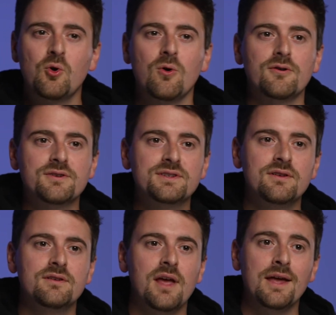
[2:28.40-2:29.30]
corners
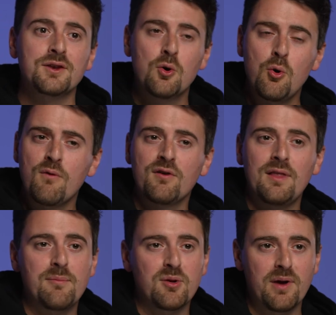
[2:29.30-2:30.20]
and no
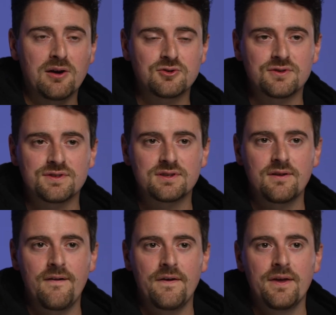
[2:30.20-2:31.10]
overlapping boundaries,
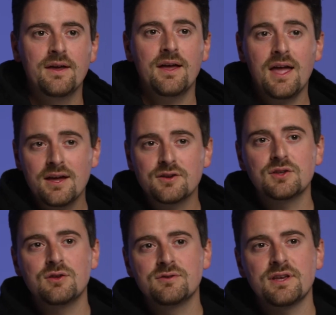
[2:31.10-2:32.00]
and
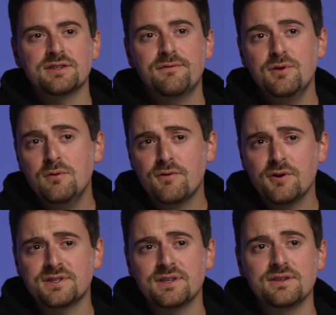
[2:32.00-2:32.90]
use as few
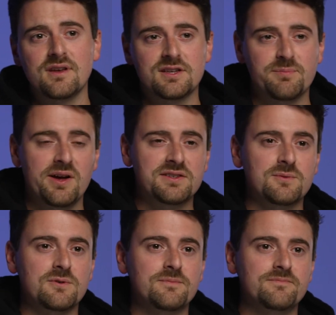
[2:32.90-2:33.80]
vertices as possible.